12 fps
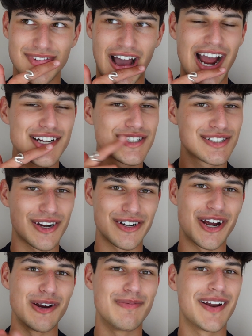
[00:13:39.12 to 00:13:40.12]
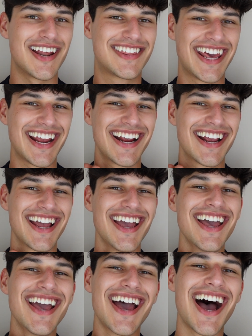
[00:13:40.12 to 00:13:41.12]
I actually don't know, but I think,
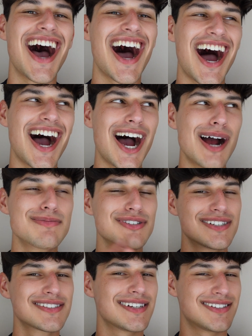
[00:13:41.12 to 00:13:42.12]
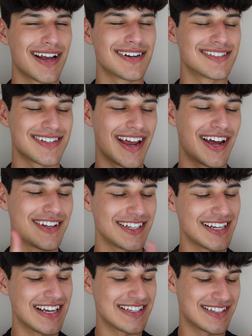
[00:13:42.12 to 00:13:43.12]
I'm just going to say décolleté, I think
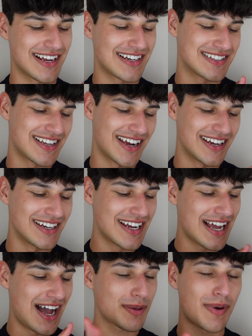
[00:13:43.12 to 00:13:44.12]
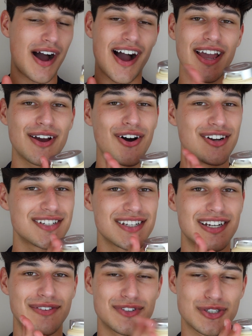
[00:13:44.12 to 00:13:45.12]
it is décolleté. But I honestly
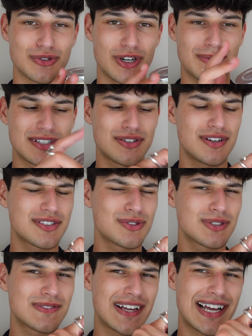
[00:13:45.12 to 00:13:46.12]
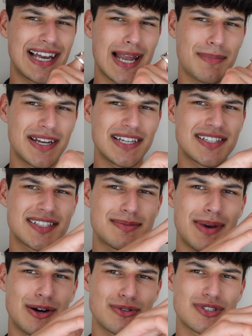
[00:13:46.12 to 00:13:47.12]
love this cream. It's got sort of like a lemony
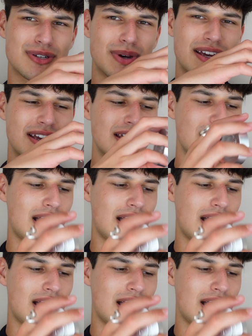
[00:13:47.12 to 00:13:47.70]
smell to it,